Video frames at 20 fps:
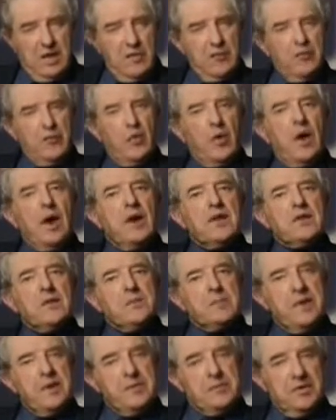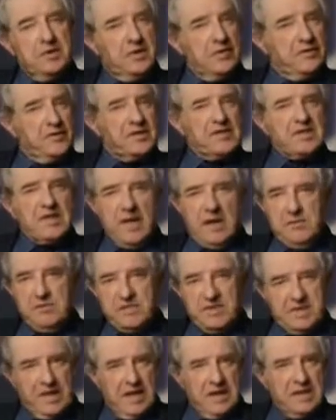for other people of the
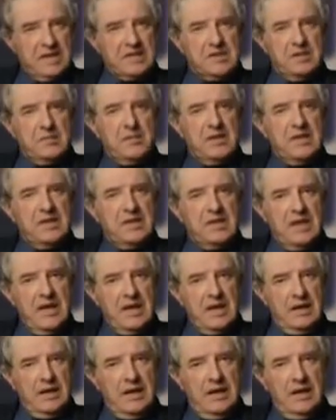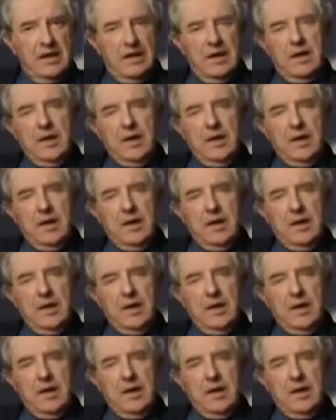same sex to be near,